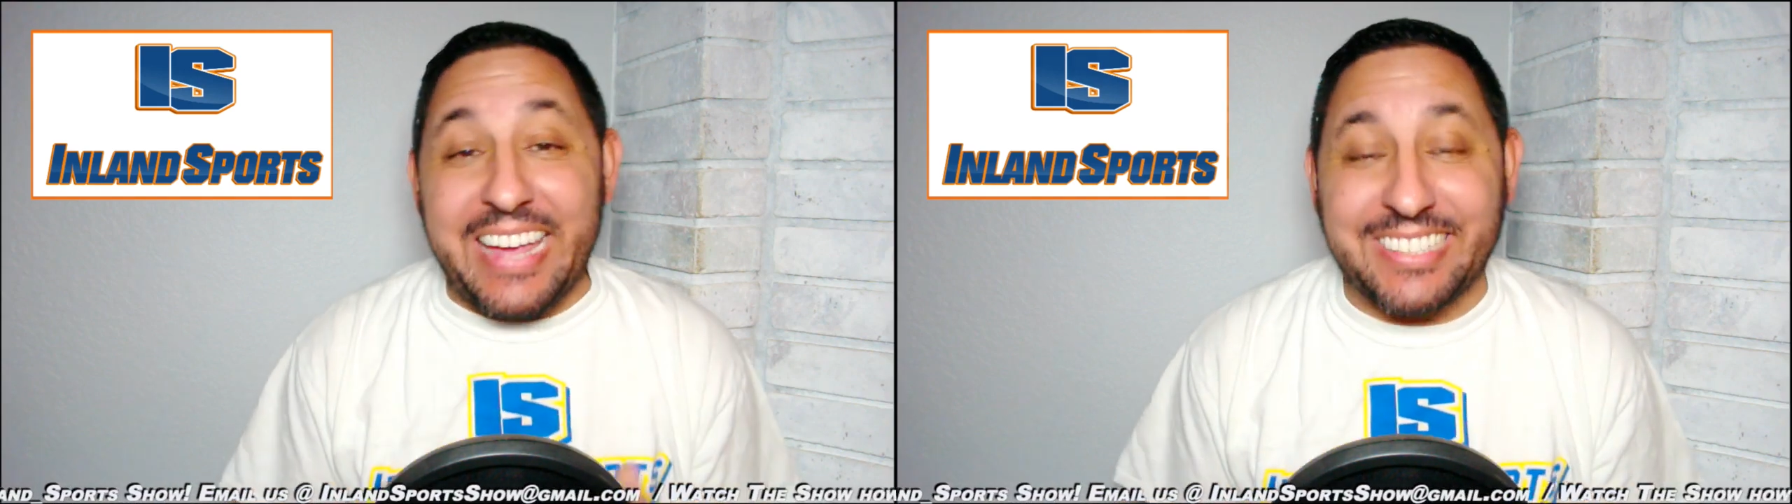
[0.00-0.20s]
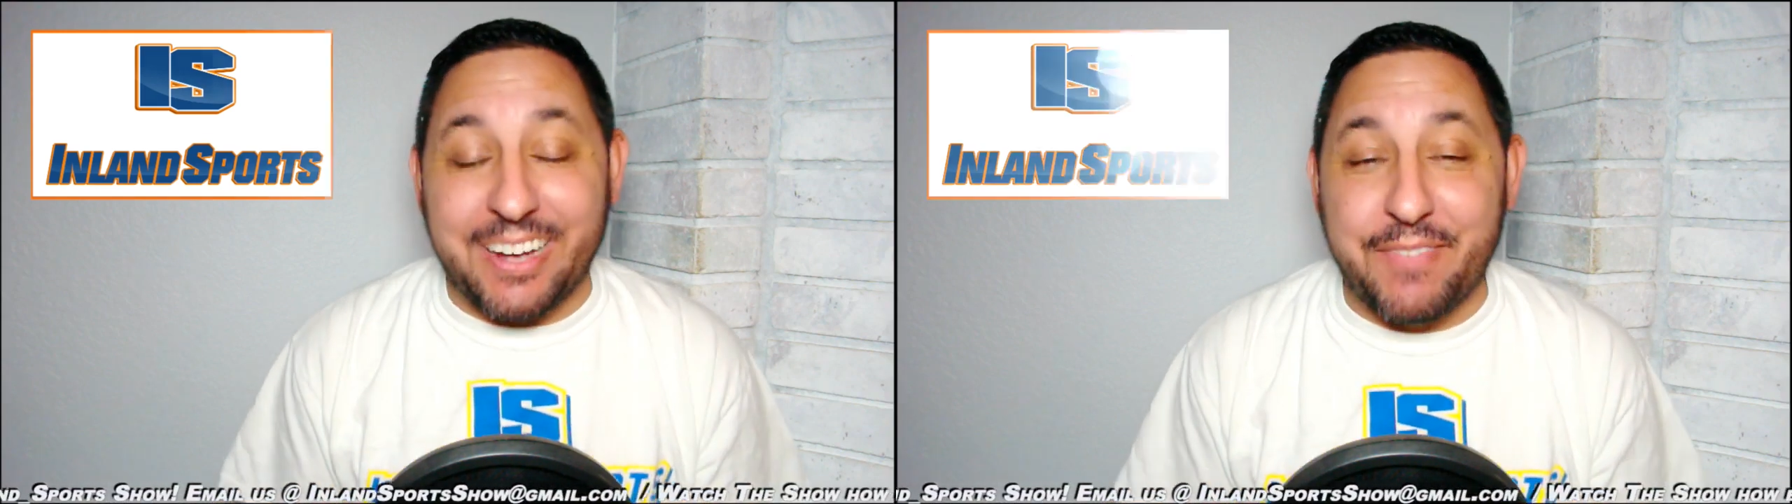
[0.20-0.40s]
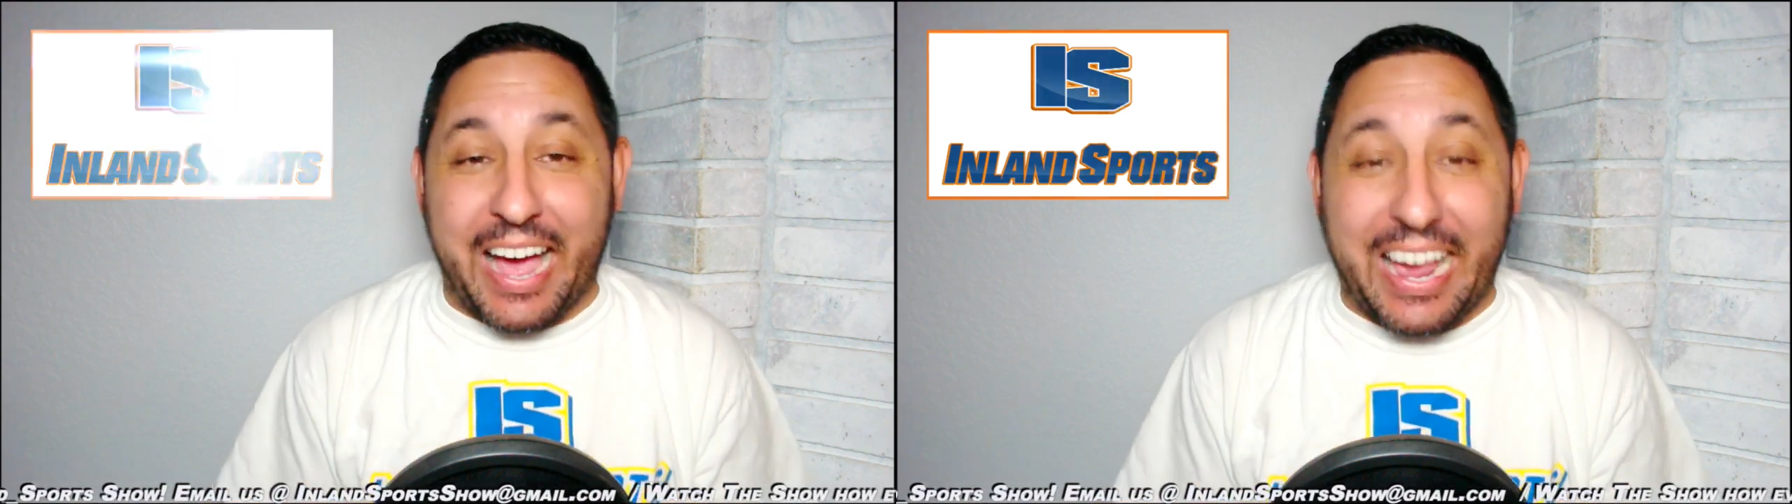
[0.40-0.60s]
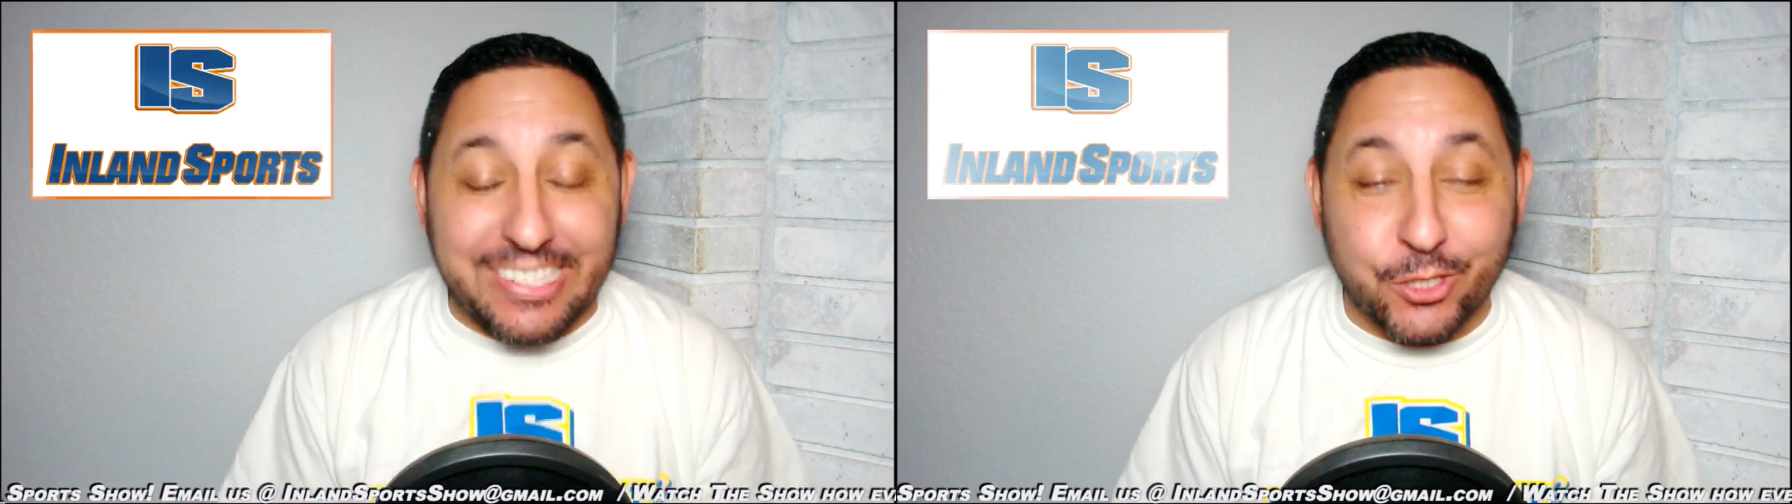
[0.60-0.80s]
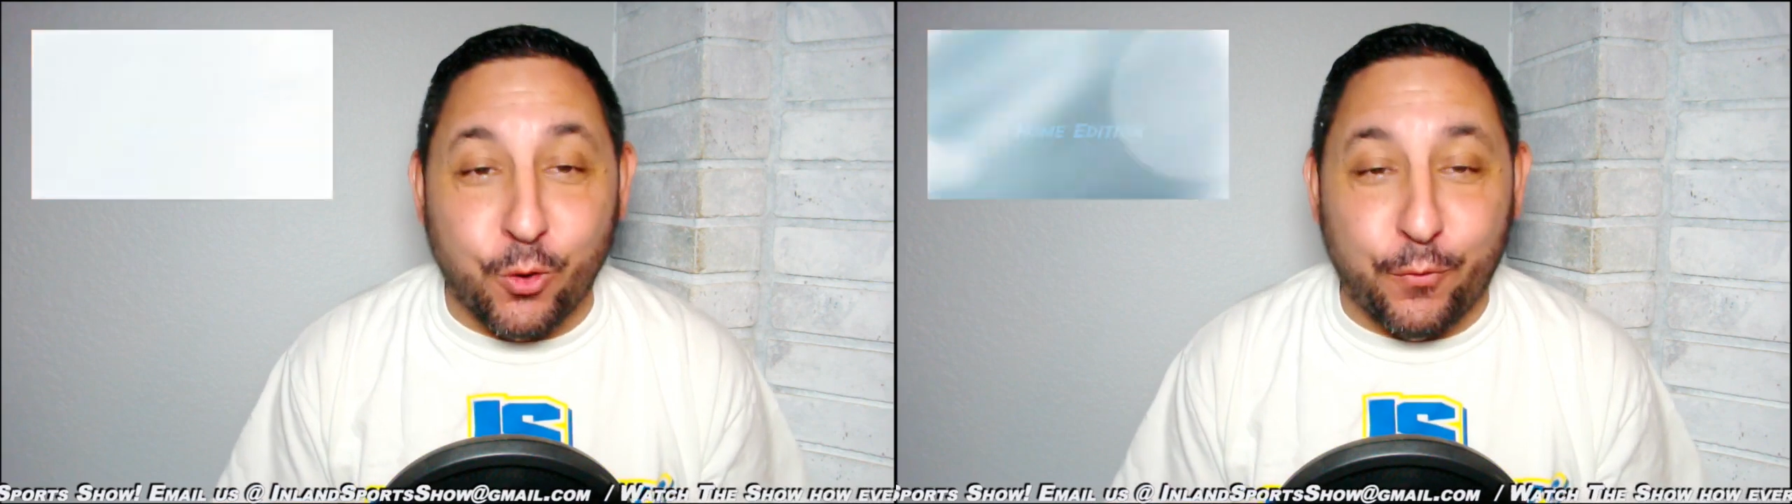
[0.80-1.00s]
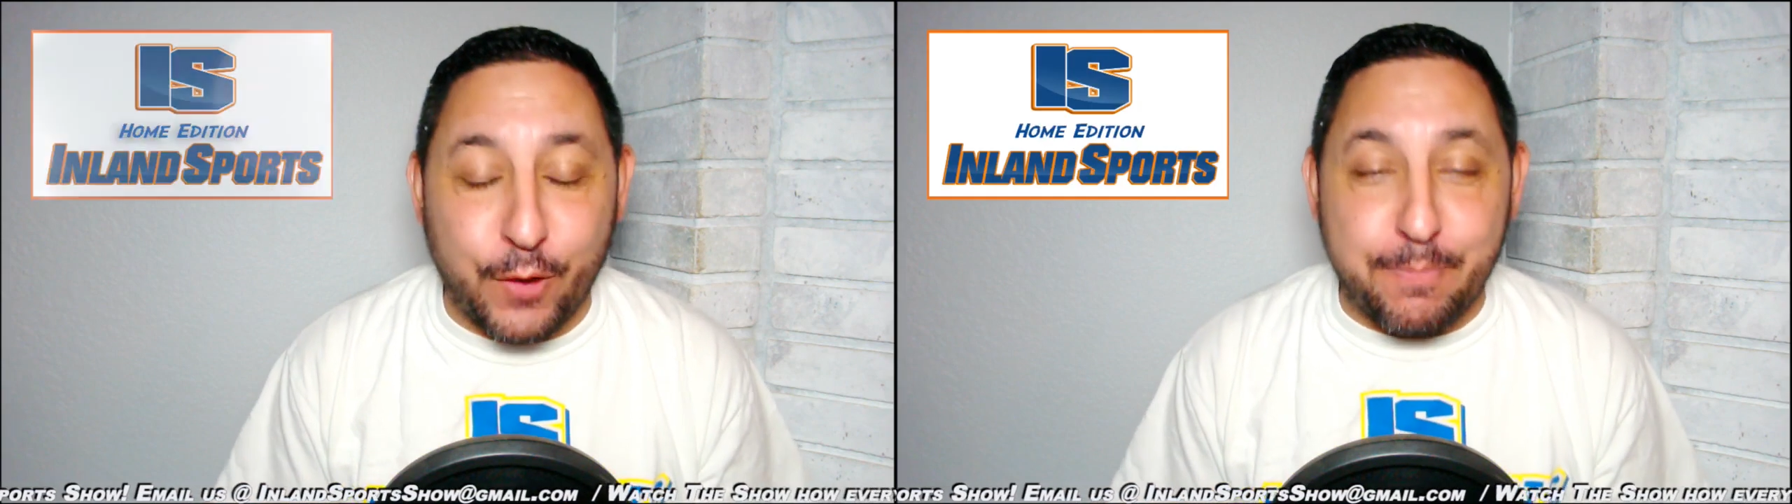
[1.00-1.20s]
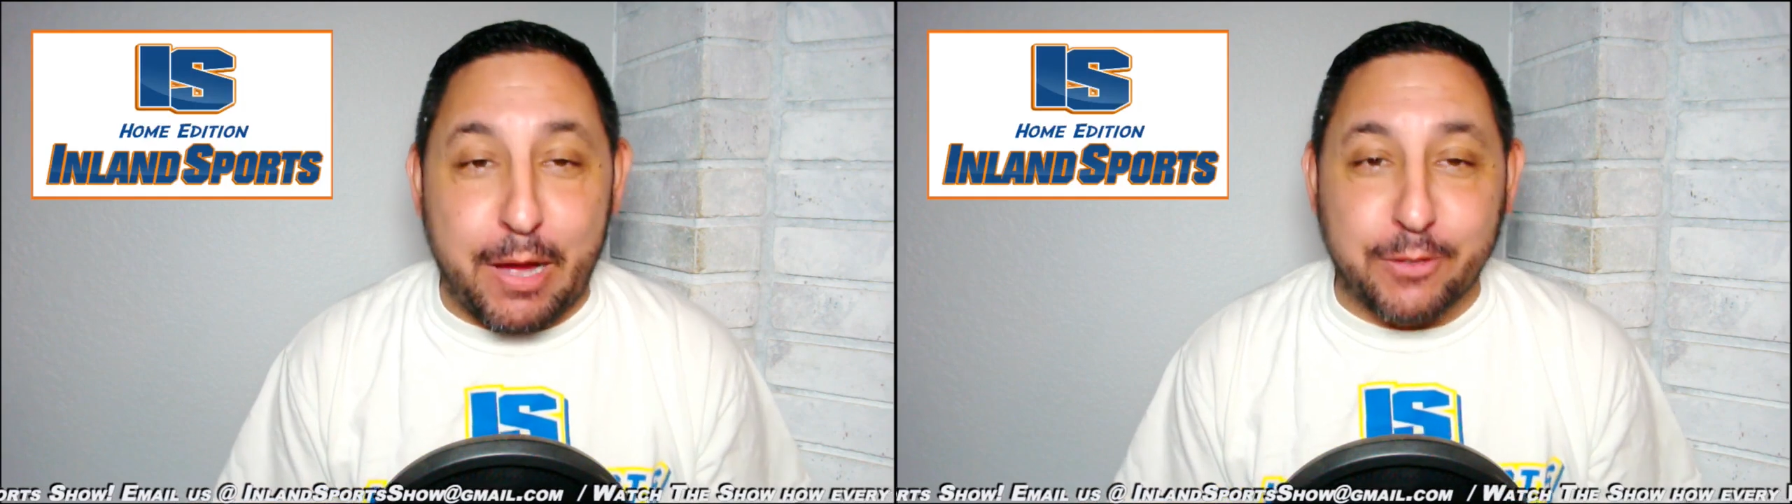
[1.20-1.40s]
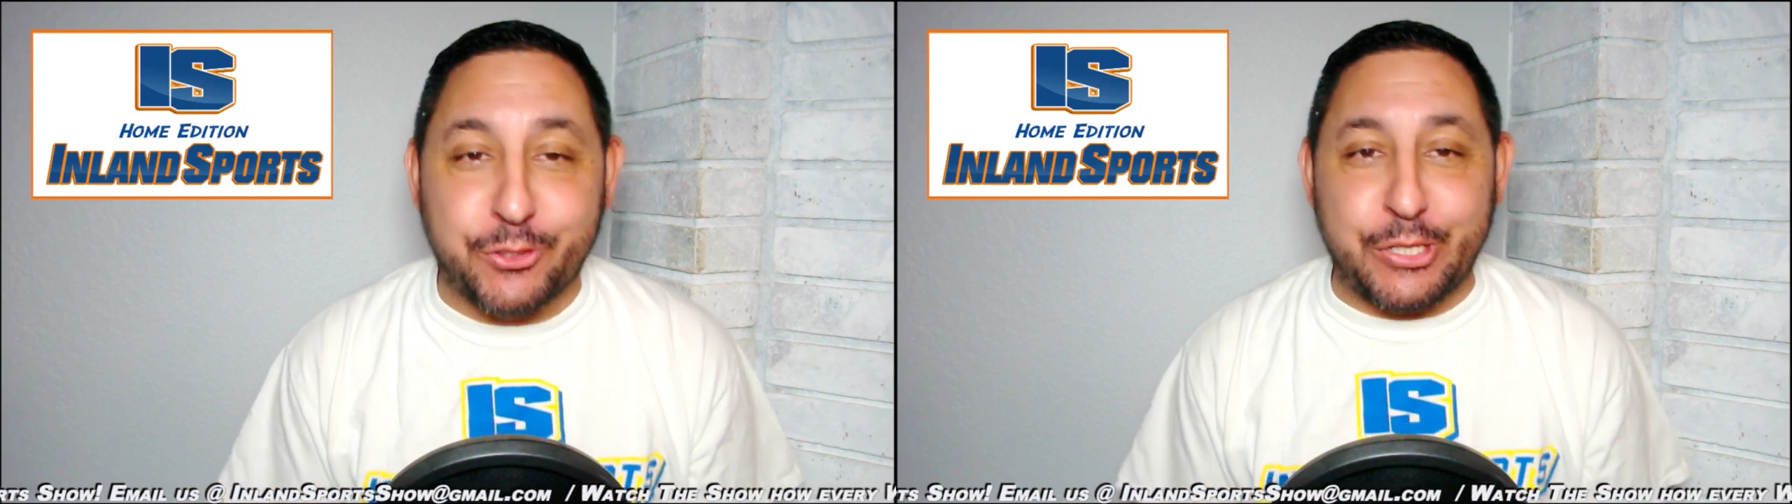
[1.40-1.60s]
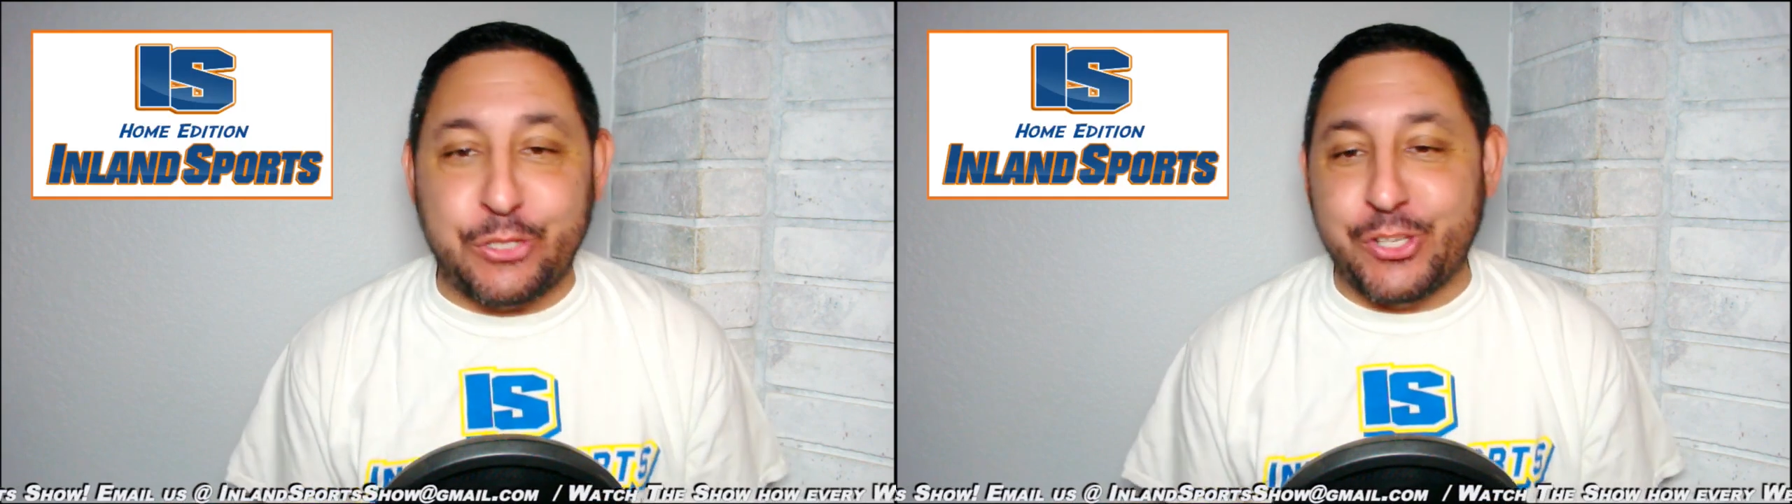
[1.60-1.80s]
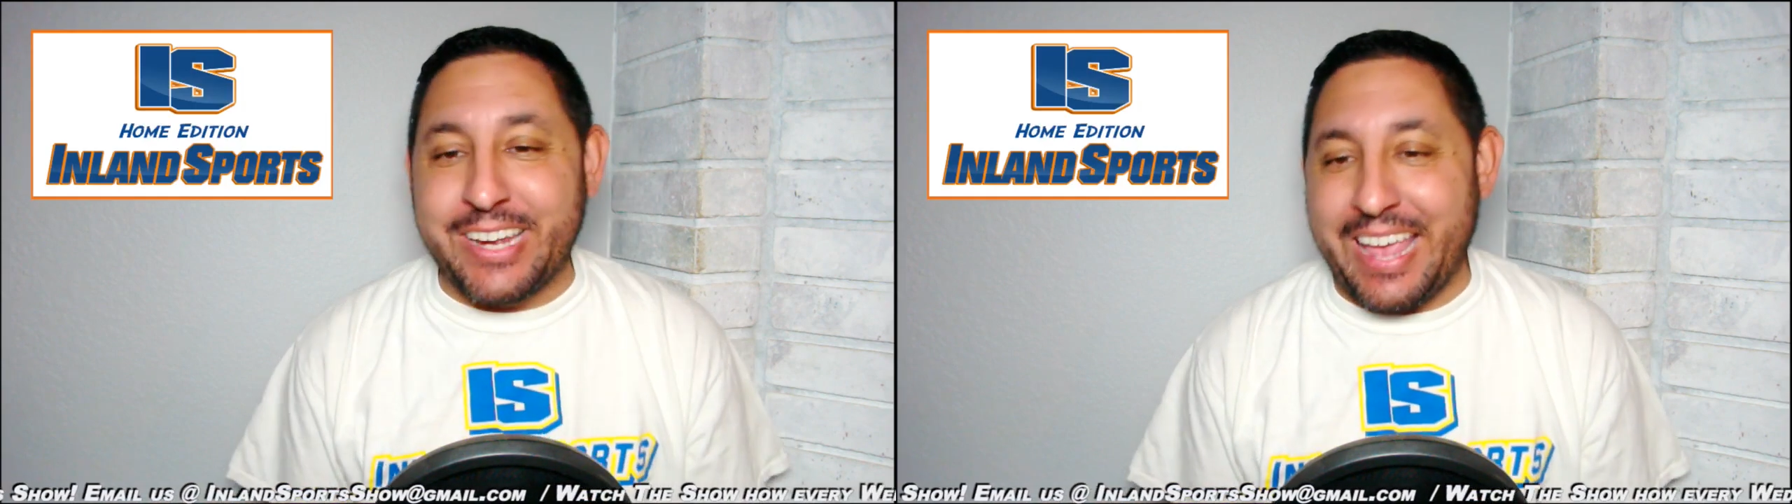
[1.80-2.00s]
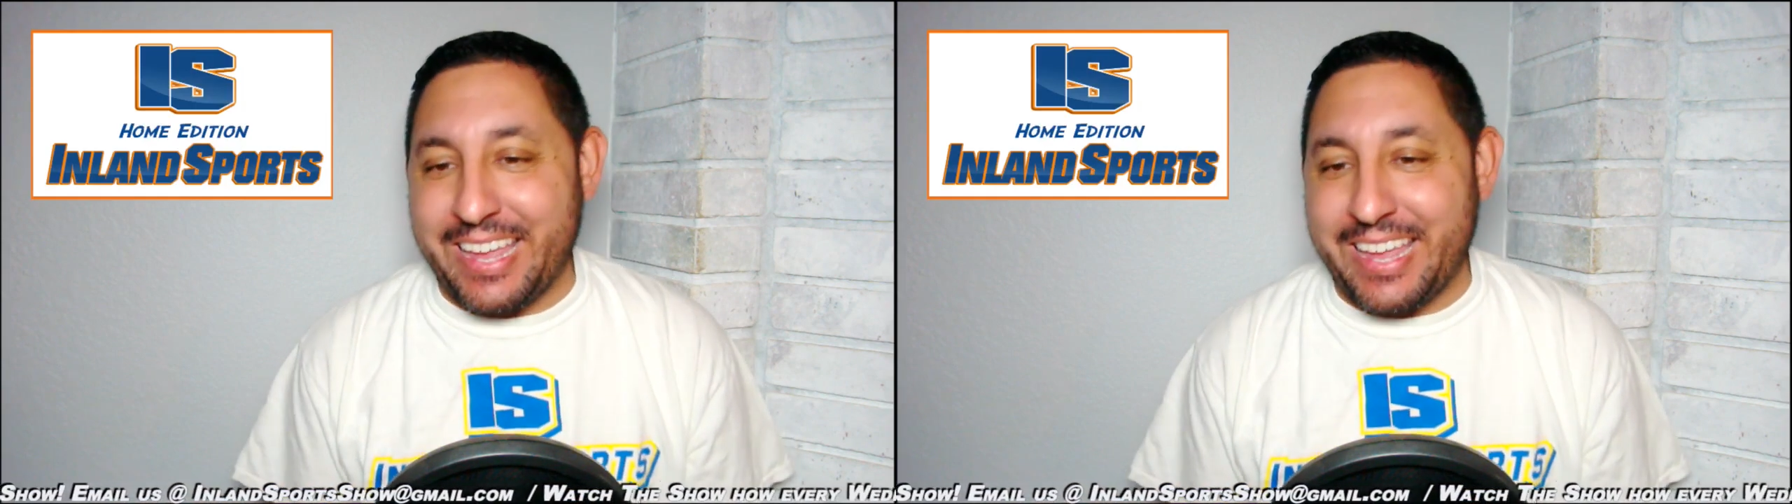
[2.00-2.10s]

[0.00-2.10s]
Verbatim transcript: eight of the high school football season